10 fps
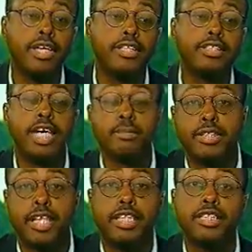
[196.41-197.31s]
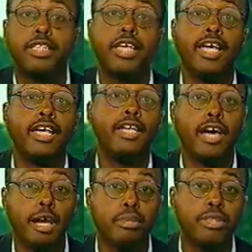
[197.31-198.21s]
and simultaneously
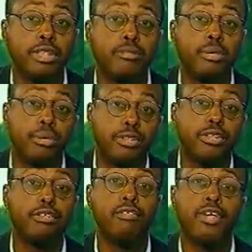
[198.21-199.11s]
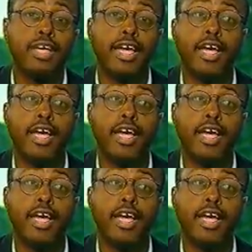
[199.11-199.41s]
incompetent person